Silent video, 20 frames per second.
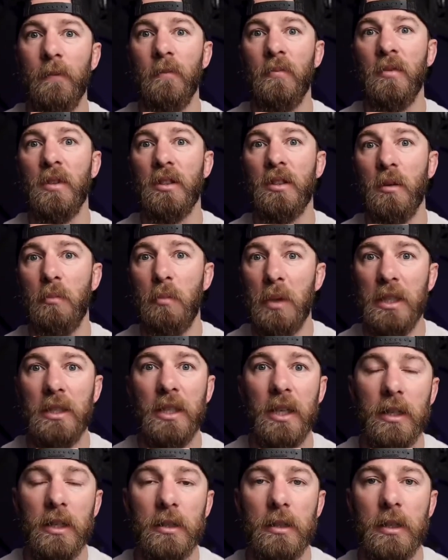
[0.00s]
some
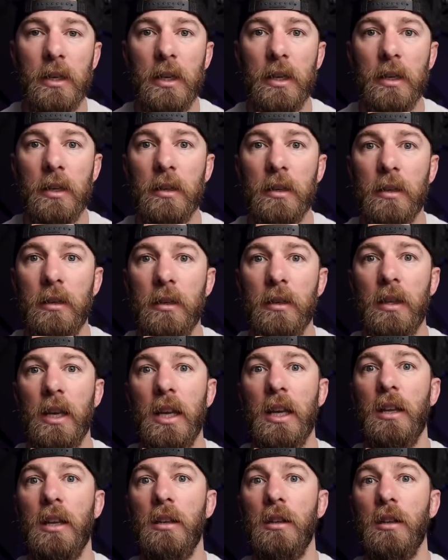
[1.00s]
PTSD
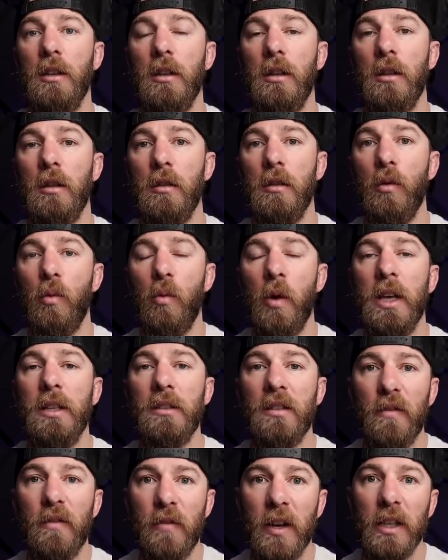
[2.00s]
and the way
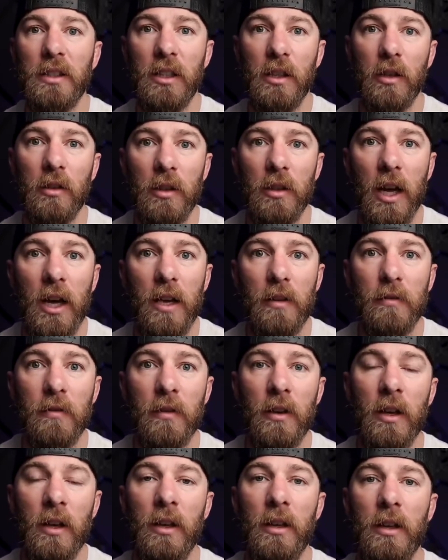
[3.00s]
it's affecting your life,
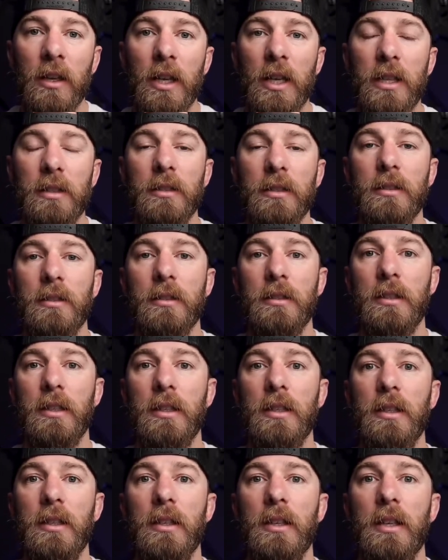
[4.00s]

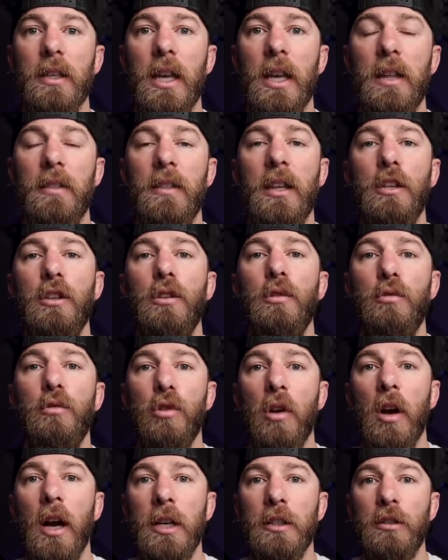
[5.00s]
and then you
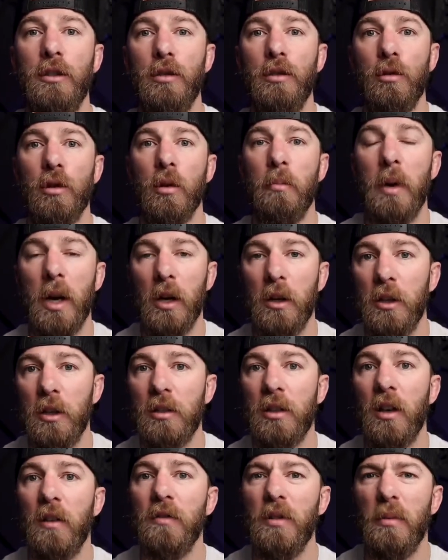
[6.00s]
try to compare
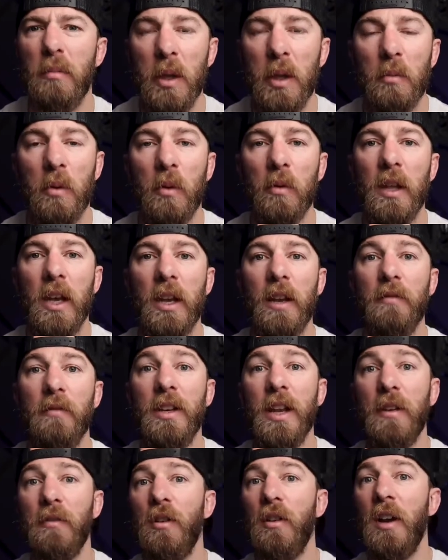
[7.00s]
yourself to people that have
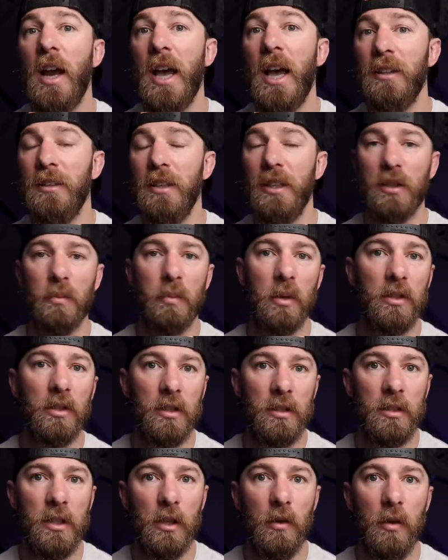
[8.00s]
never had the
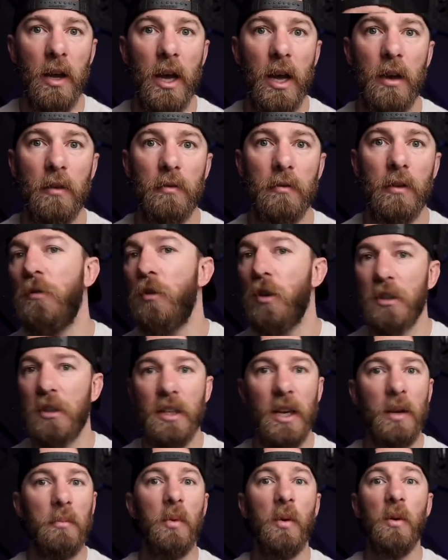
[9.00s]
experiences that you have. For
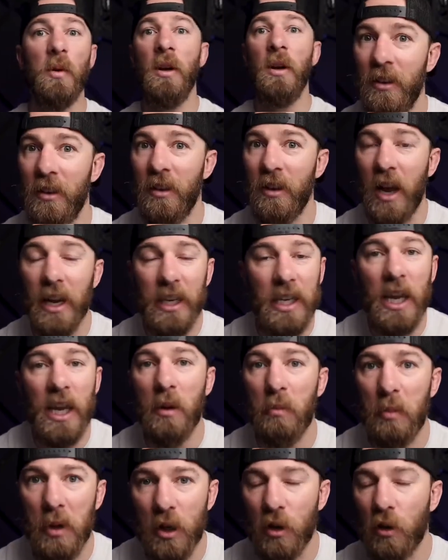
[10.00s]
example, I
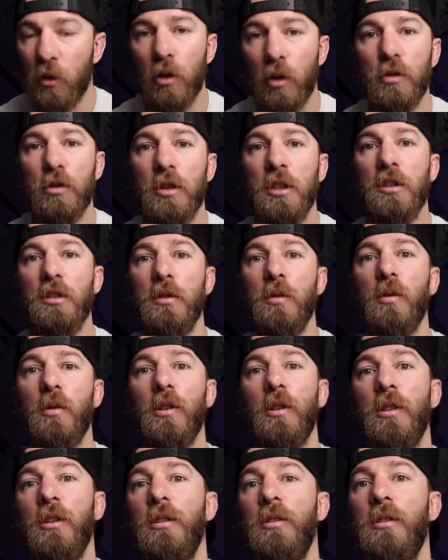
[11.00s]
can't be in a grocery
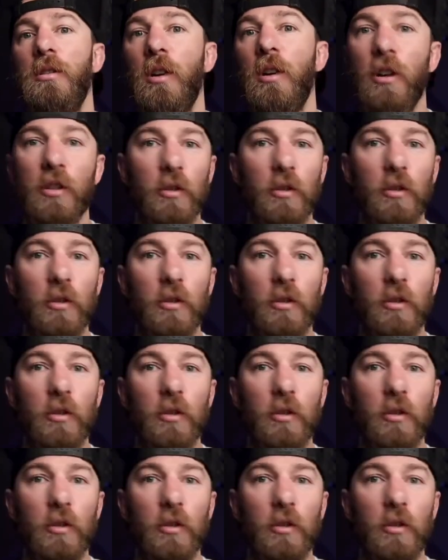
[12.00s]
store on